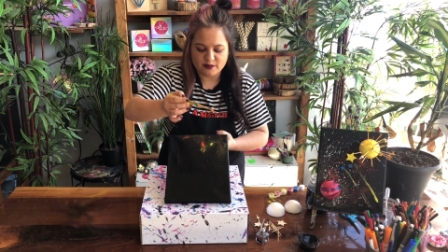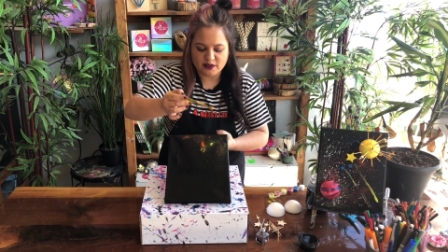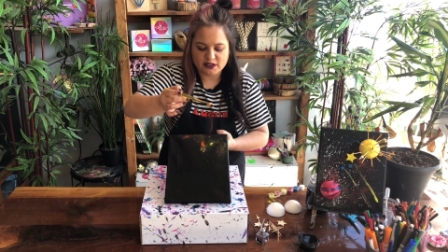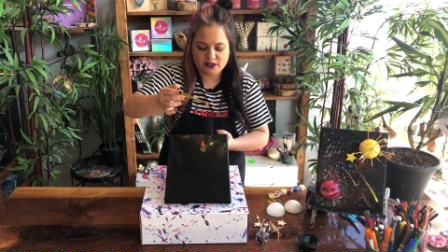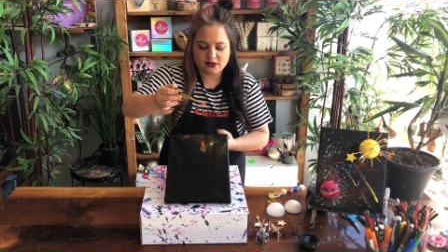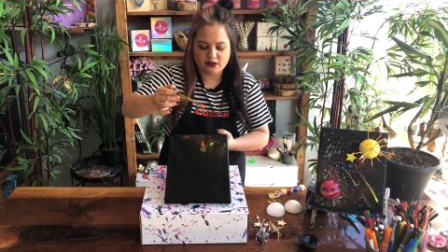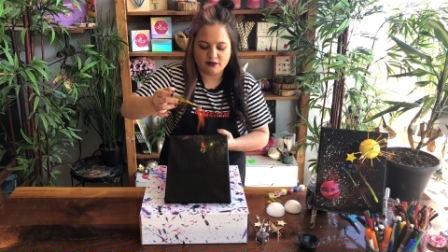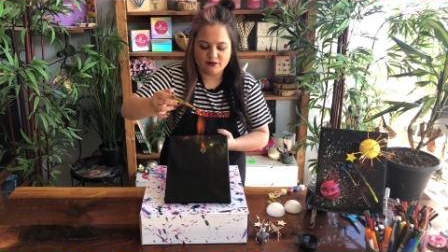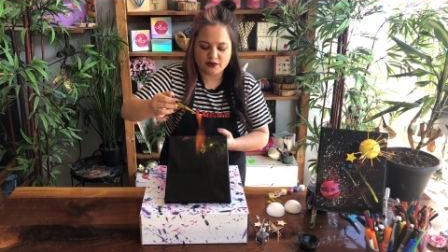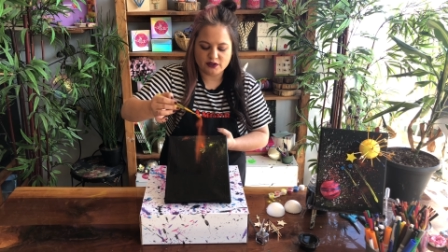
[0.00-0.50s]
This
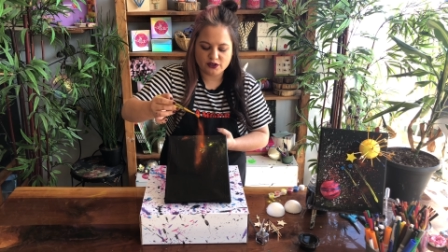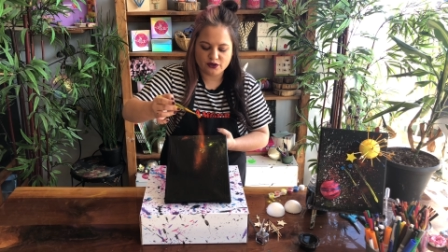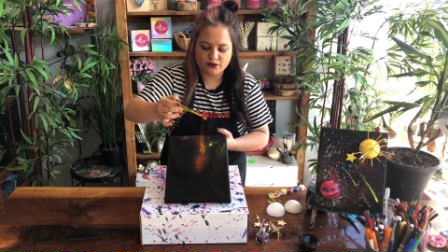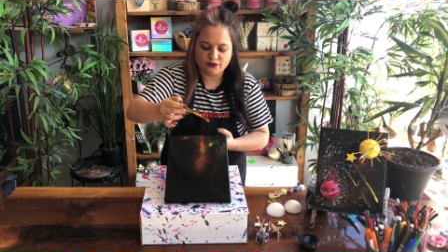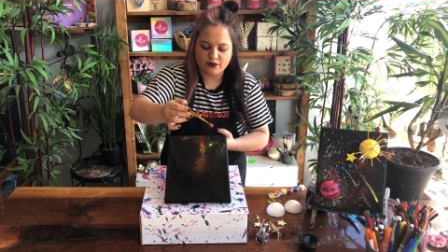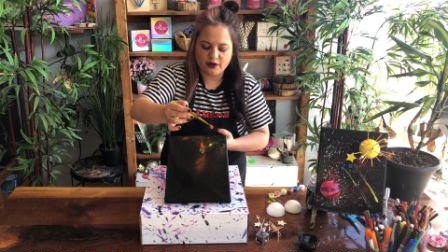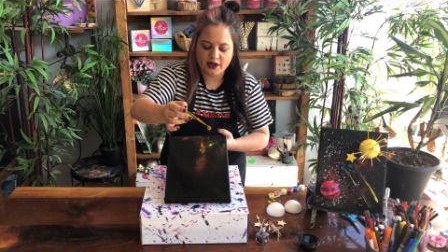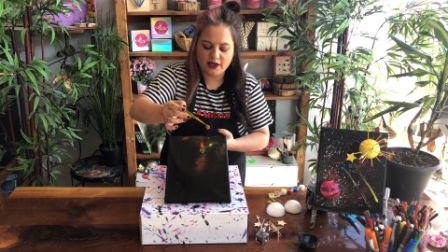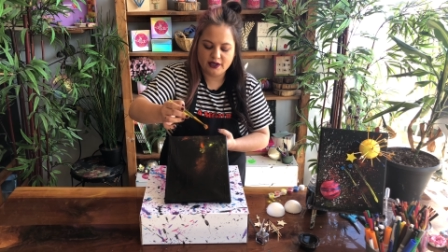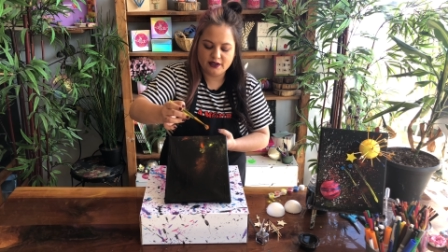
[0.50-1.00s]
stuff is
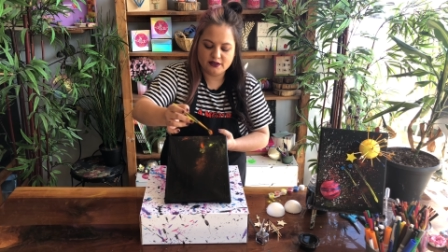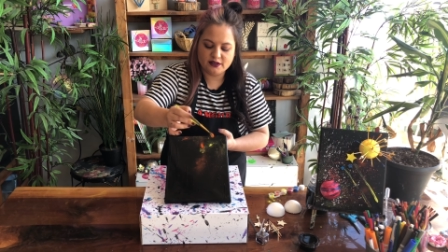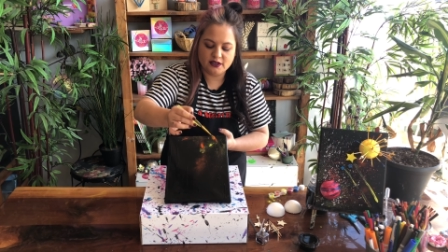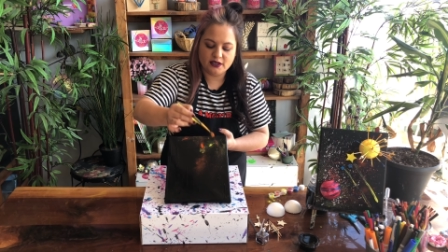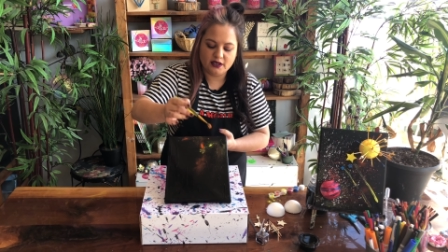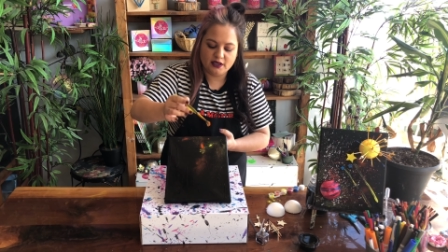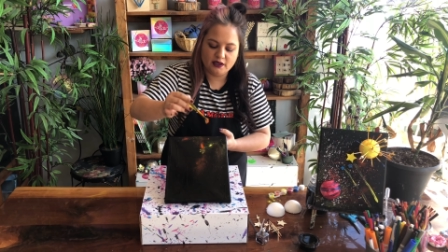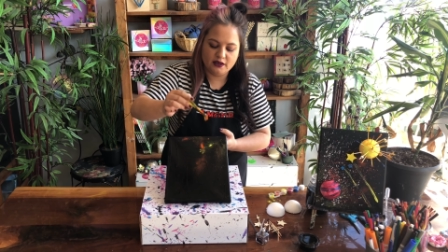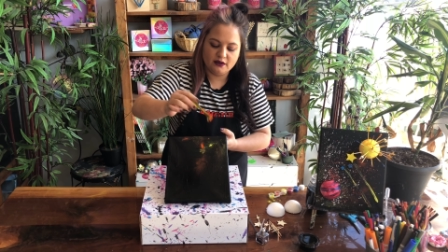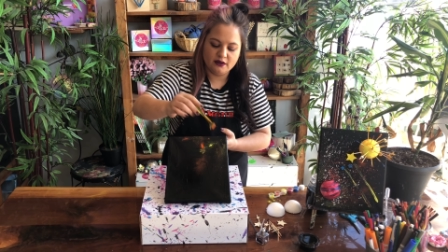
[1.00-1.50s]

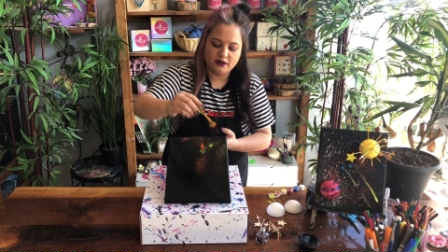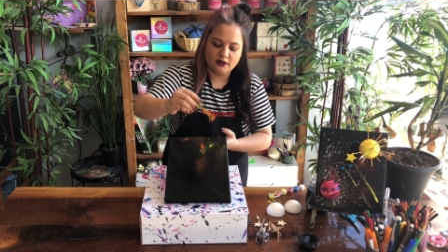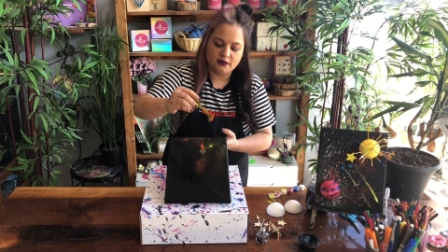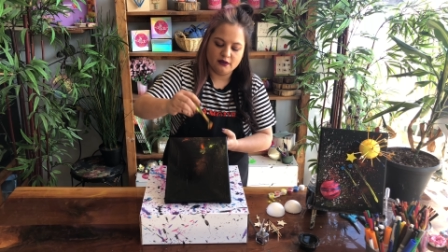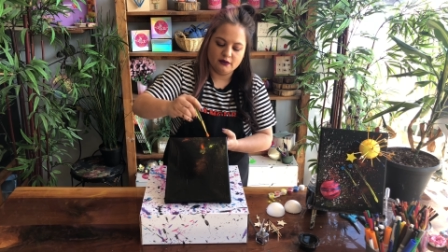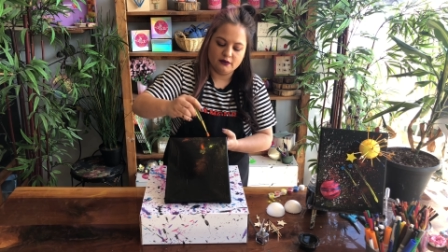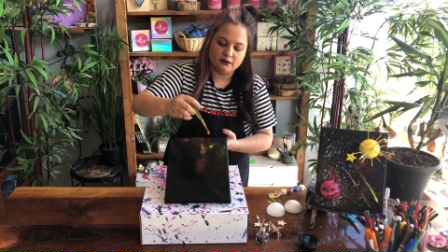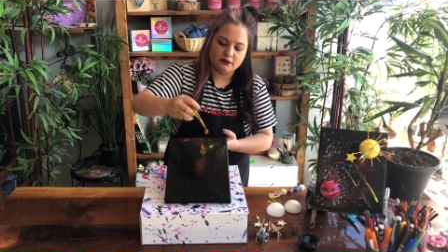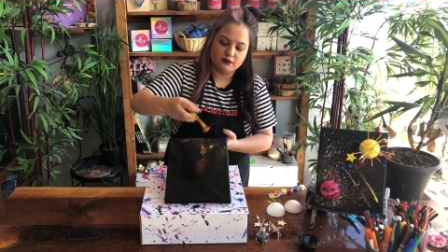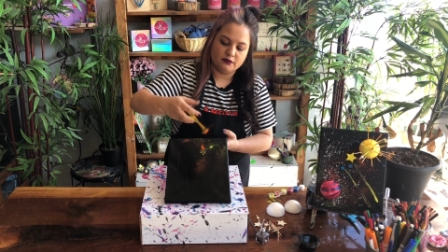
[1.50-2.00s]
crazy.
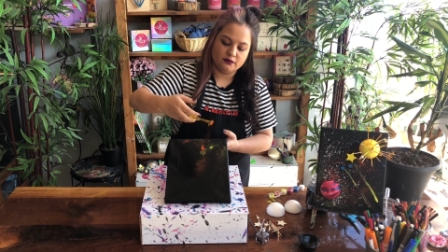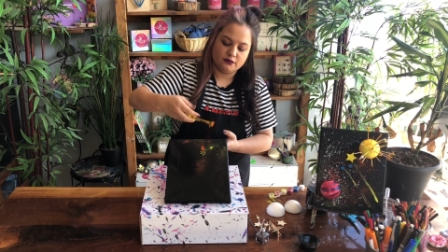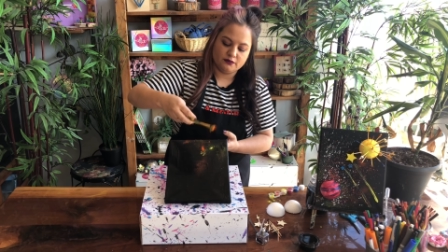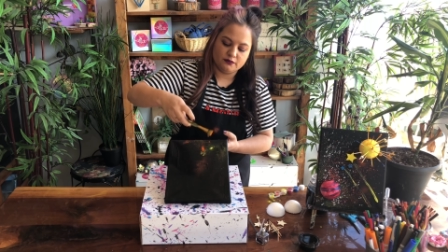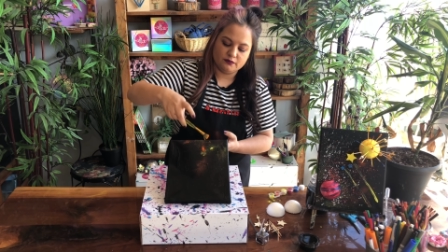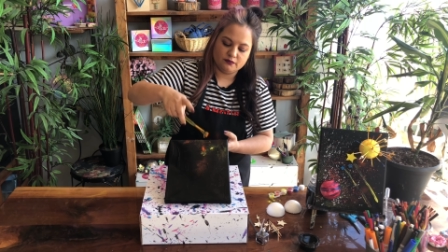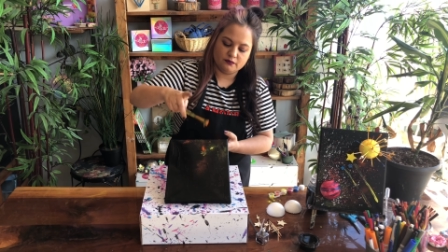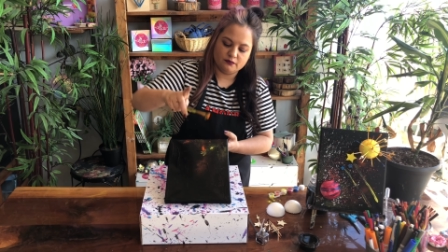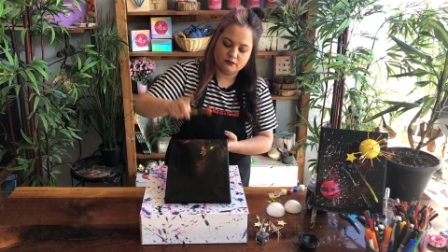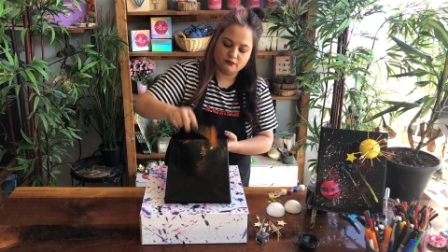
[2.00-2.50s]

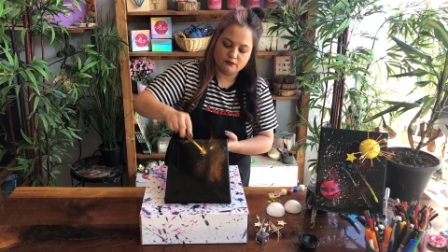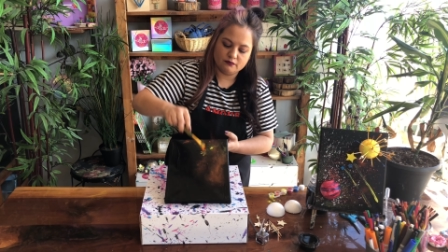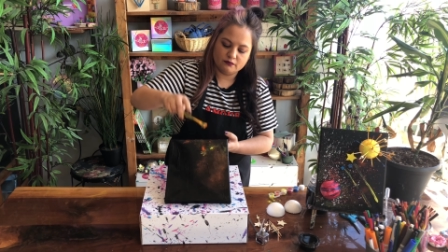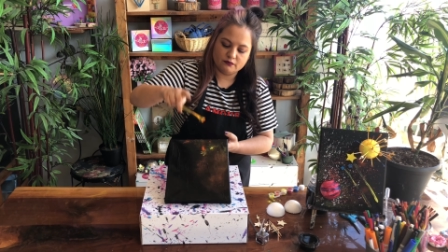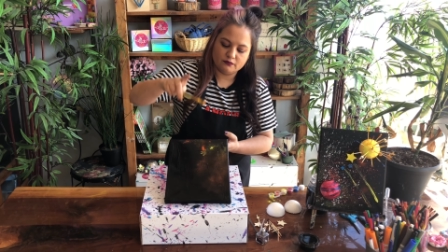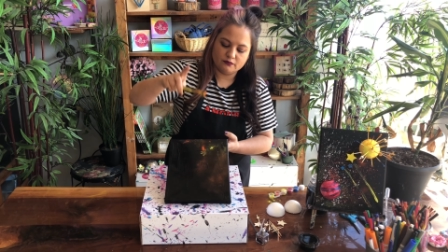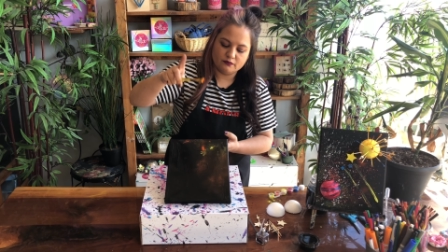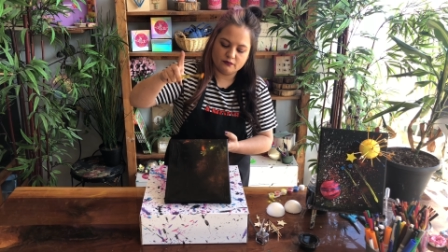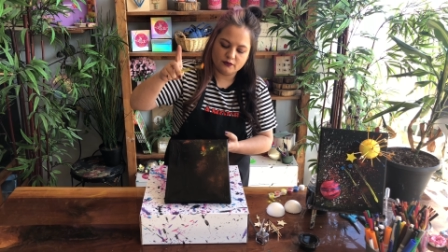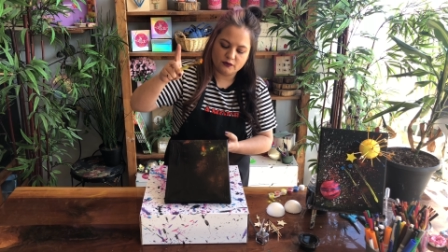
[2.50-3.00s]

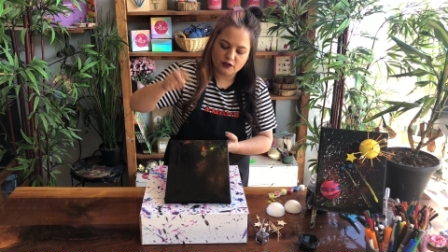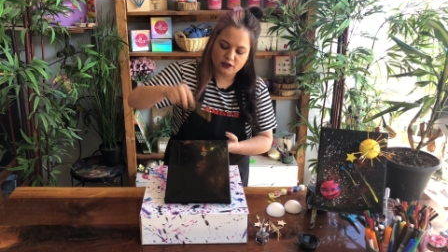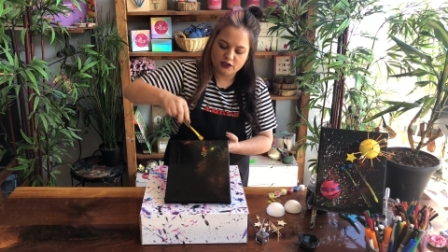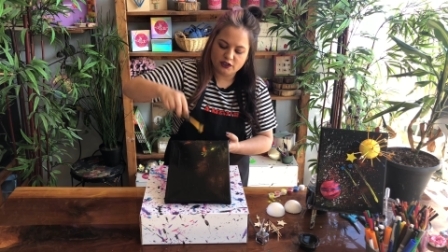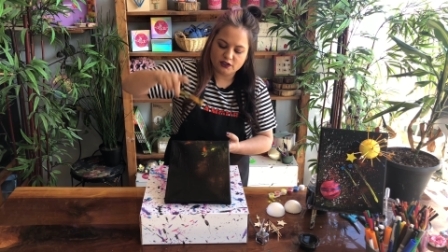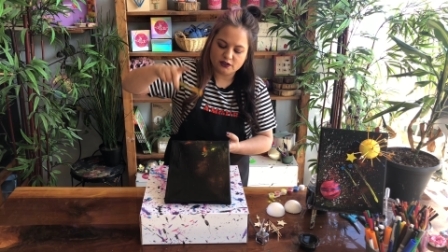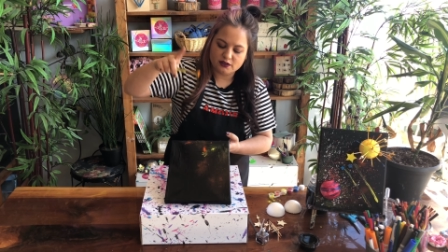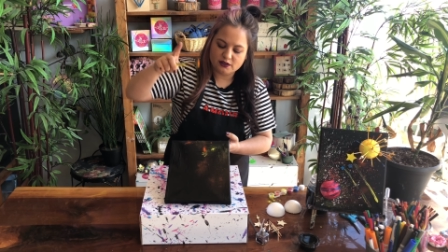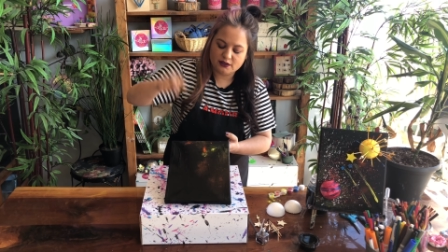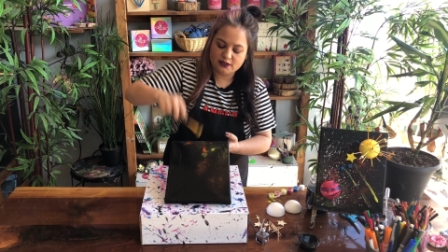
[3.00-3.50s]
You
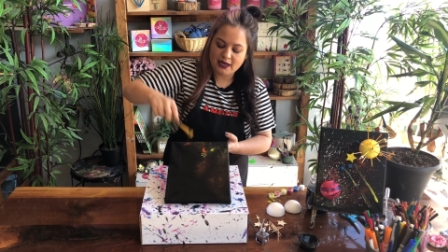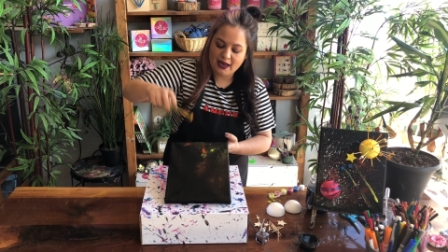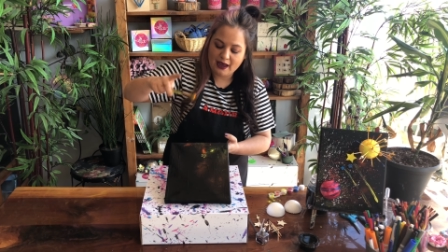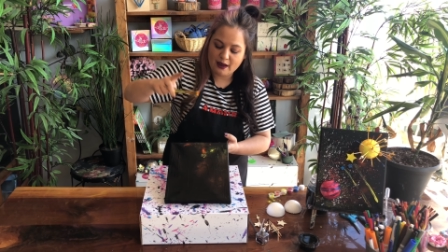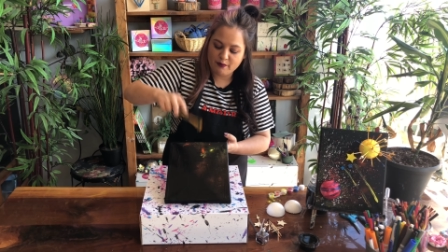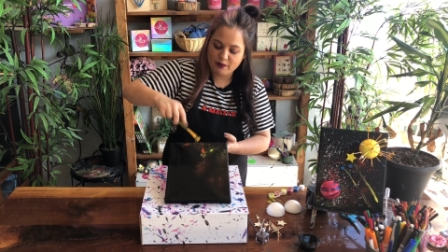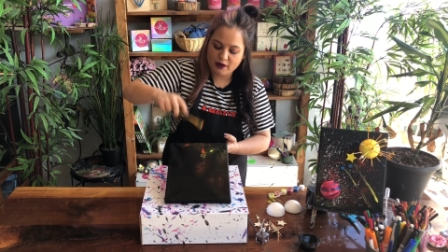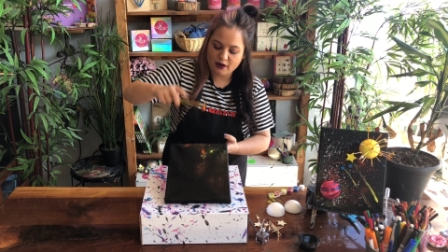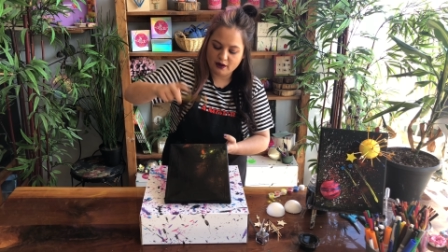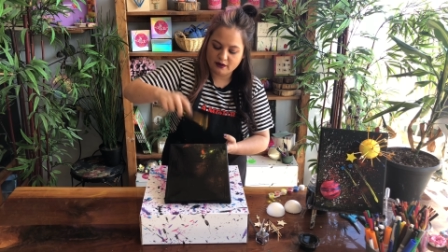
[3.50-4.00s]
just
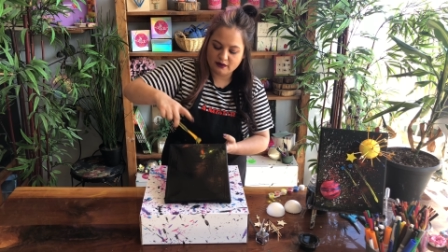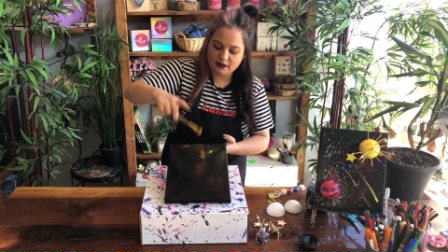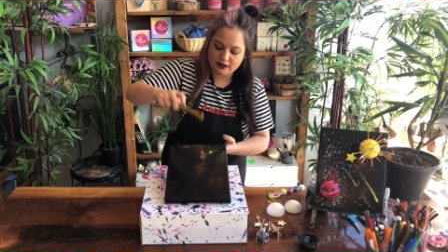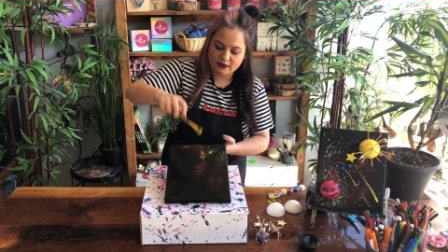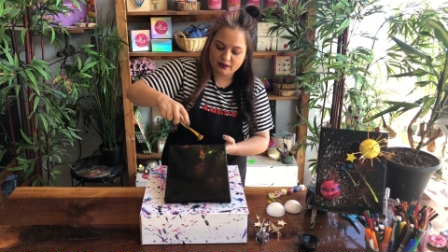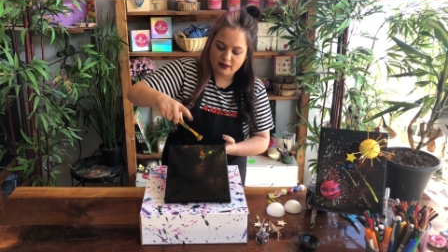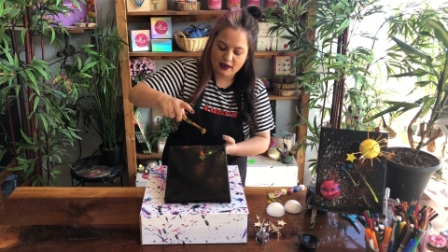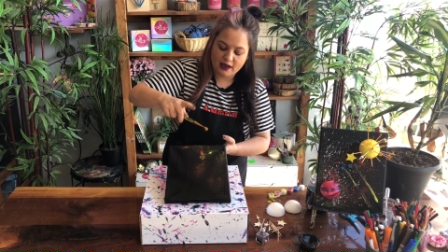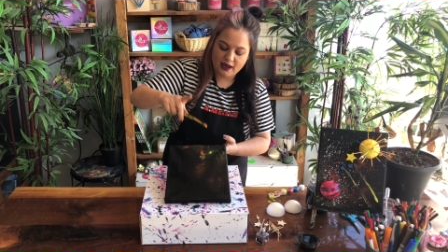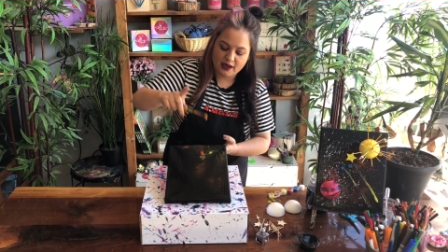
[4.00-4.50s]
tap it on
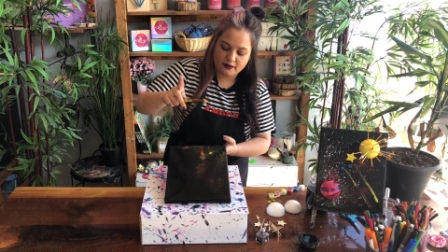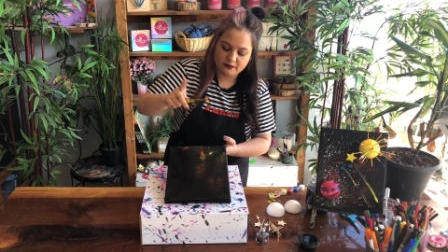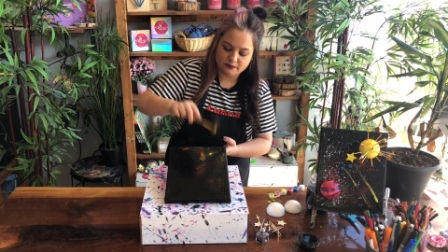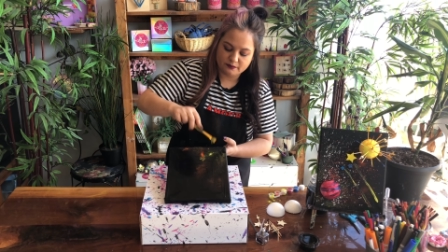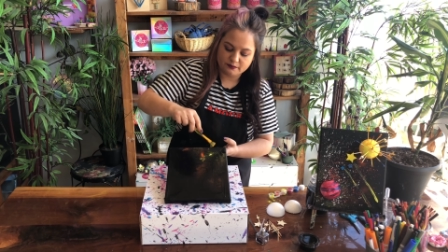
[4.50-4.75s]
like that.